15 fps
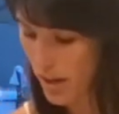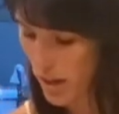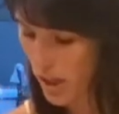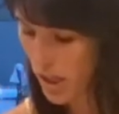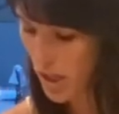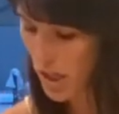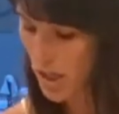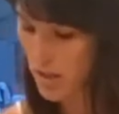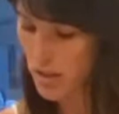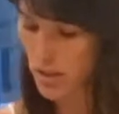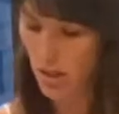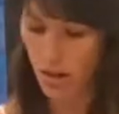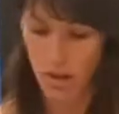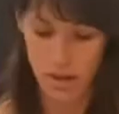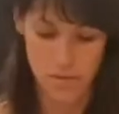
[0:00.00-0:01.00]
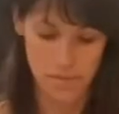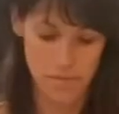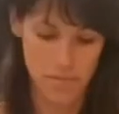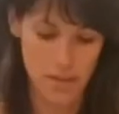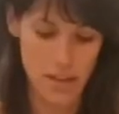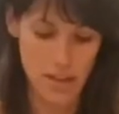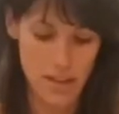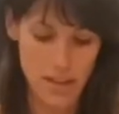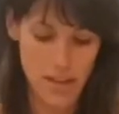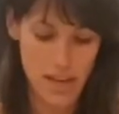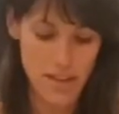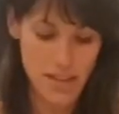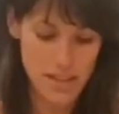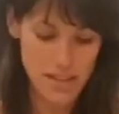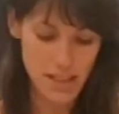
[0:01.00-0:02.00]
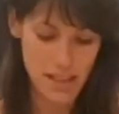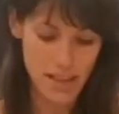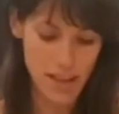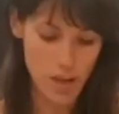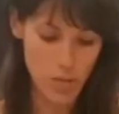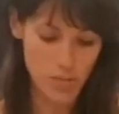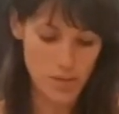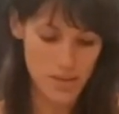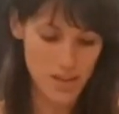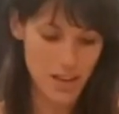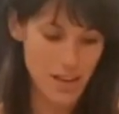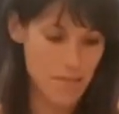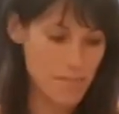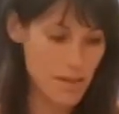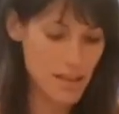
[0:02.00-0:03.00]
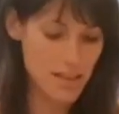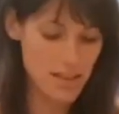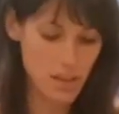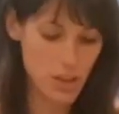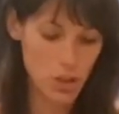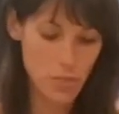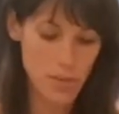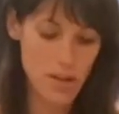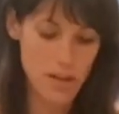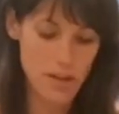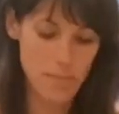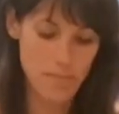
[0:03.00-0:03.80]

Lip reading: Here, sorry. And that's gonna help this kind of mix a little bit.